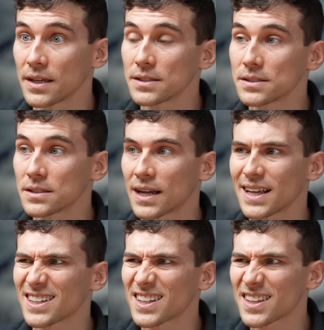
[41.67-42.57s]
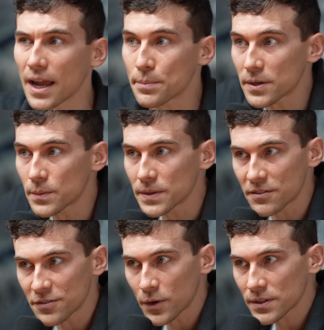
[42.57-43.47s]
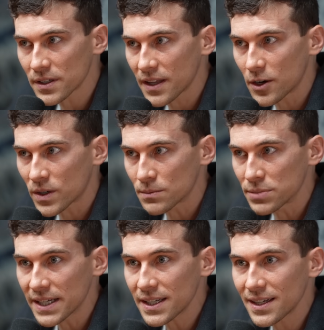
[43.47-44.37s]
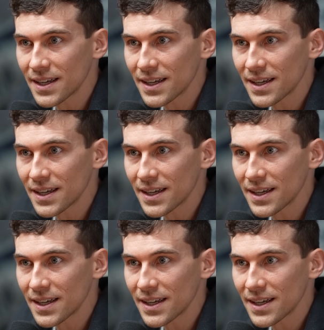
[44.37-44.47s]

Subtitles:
And kind of like a sniper, when they're focusing, they don't want to blink.